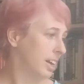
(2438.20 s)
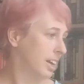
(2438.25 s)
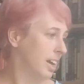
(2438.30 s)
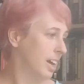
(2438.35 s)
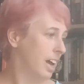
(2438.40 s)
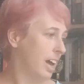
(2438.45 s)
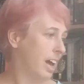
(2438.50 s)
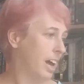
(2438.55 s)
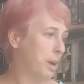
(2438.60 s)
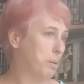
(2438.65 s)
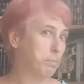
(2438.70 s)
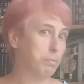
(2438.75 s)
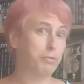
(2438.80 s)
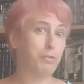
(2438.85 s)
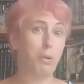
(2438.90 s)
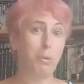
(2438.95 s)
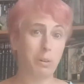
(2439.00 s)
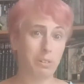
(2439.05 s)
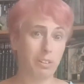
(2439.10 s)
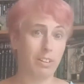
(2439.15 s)

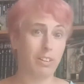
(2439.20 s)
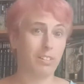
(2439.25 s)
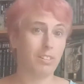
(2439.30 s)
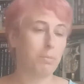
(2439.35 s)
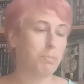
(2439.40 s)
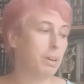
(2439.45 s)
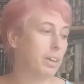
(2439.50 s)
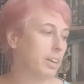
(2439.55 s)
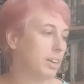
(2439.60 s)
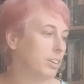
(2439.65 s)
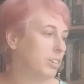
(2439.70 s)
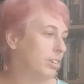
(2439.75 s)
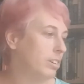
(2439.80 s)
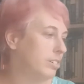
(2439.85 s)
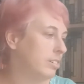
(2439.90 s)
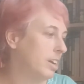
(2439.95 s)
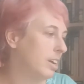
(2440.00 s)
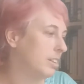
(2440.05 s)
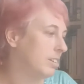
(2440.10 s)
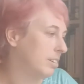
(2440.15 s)
forwarded it to me. She
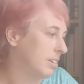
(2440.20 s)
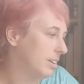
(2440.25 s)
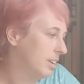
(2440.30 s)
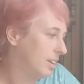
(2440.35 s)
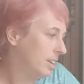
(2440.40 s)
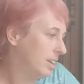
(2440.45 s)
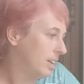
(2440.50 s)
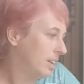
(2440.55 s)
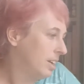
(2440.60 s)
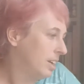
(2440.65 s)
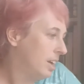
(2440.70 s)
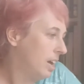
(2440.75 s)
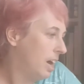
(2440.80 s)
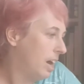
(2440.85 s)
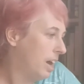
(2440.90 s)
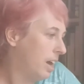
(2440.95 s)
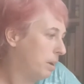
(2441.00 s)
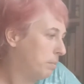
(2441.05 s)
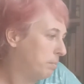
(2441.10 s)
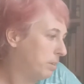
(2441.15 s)
said,
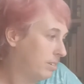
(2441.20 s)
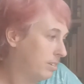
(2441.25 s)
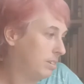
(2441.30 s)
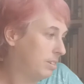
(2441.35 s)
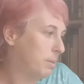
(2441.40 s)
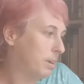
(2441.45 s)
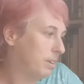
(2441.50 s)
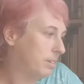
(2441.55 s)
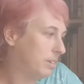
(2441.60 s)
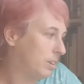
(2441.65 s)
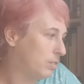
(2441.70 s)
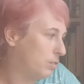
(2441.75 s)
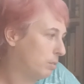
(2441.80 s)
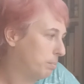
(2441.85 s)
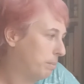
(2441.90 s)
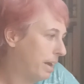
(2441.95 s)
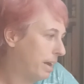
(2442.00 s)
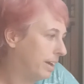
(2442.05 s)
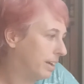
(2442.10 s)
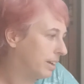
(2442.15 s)
this is the message from
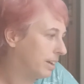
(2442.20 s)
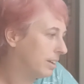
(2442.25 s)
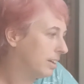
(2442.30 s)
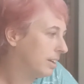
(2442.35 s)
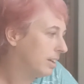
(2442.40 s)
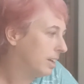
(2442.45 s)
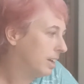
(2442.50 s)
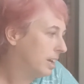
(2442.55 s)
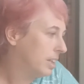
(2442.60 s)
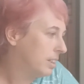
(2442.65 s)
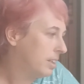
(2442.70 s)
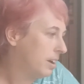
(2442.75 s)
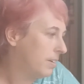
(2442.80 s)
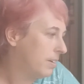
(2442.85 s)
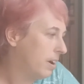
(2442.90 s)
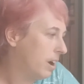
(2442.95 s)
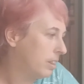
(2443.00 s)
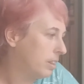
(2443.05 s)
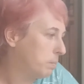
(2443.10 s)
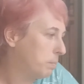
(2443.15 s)
Meg. There are
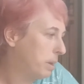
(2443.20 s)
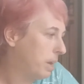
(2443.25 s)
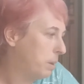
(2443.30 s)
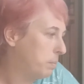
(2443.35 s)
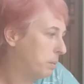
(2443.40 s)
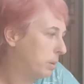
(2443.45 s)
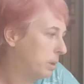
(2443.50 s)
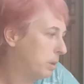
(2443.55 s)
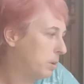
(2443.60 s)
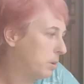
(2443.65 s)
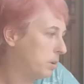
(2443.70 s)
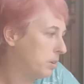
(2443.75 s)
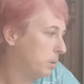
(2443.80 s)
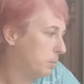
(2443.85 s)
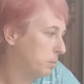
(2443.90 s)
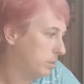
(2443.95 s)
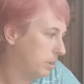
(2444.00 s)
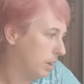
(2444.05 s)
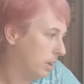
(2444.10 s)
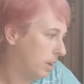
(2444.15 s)
other people who could
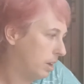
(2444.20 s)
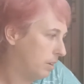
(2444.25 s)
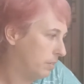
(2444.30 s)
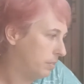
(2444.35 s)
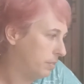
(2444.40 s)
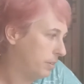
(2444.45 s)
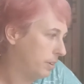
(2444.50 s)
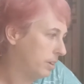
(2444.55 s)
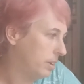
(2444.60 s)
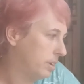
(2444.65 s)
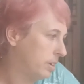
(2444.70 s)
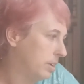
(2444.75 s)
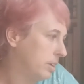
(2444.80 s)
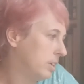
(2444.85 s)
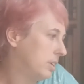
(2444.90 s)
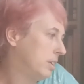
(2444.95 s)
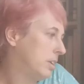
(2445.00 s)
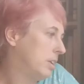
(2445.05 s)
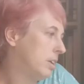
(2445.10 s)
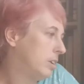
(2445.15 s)
observe.
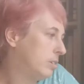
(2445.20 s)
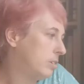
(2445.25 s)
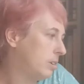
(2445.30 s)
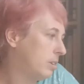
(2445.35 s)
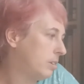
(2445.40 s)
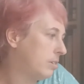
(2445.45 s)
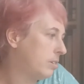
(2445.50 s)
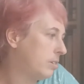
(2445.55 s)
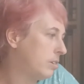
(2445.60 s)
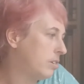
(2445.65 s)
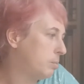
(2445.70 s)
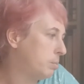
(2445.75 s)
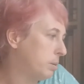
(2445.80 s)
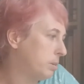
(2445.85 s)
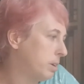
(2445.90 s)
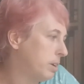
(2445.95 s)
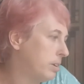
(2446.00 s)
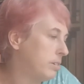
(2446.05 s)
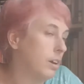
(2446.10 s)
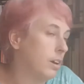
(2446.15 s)
So this is a
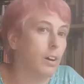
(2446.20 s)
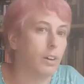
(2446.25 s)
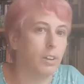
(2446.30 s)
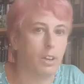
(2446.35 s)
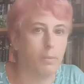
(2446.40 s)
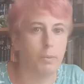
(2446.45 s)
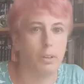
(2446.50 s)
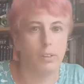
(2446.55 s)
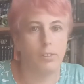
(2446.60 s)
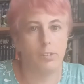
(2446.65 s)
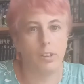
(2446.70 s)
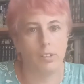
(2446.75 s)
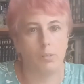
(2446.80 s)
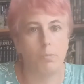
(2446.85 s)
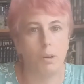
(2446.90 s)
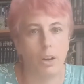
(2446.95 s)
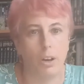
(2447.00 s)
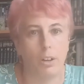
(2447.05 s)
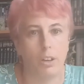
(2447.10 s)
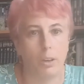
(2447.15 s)
spurious argument. So that's
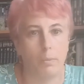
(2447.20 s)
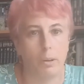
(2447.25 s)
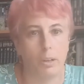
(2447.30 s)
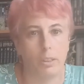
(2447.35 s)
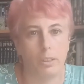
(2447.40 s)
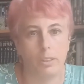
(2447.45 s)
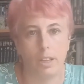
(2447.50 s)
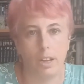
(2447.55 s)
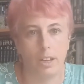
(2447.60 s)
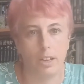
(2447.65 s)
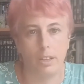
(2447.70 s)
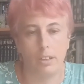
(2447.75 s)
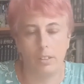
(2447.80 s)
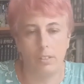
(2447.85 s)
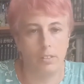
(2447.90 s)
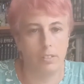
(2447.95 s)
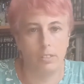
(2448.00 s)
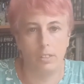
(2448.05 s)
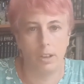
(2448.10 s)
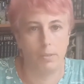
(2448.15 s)
my argument, that
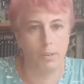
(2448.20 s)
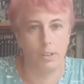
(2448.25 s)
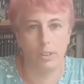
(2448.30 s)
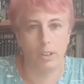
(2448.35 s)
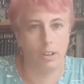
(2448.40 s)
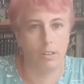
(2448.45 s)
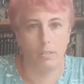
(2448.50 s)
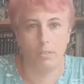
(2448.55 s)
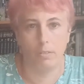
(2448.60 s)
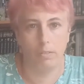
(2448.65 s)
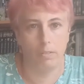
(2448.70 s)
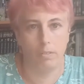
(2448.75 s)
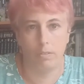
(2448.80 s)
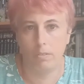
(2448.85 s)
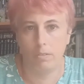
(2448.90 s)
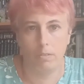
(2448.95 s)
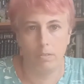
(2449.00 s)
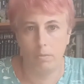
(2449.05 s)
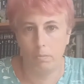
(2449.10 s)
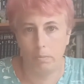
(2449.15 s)
there were no
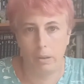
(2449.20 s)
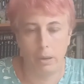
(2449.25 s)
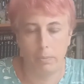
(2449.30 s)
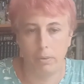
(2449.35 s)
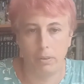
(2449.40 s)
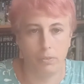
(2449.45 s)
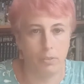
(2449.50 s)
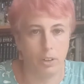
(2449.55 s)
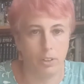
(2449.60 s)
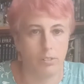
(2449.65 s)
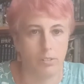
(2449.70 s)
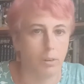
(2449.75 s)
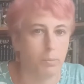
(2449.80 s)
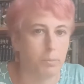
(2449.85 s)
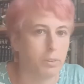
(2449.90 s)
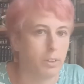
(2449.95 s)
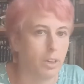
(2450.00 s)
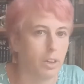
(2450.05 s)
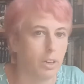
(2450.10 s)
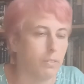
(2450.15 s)
people free to
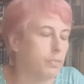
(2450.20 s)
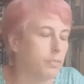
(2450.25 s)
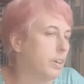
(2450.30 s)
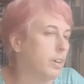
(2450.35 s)
observe.